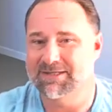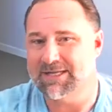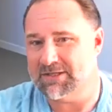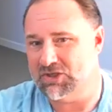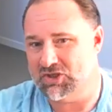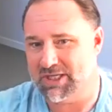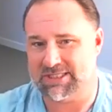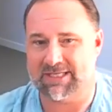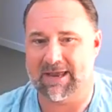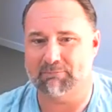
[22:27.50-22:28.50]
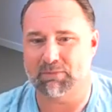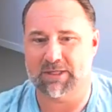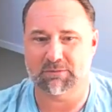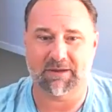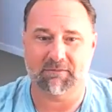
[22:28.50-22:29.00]
doesn't just take
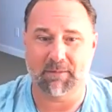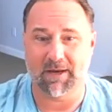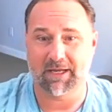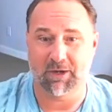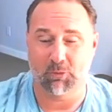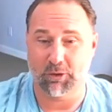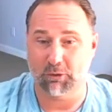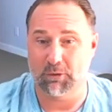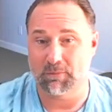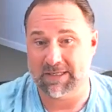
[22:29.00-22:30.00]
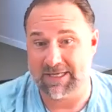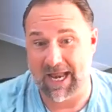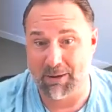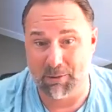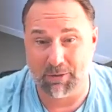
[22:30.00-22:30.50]
place with everybody, you know, with a group thing saying,
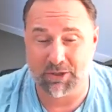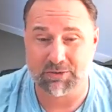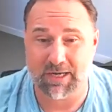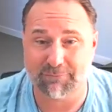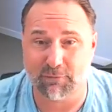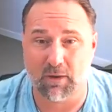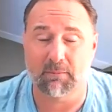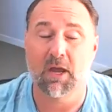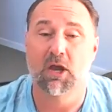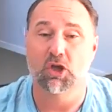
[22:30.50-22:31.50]
"Hey, we want to transform."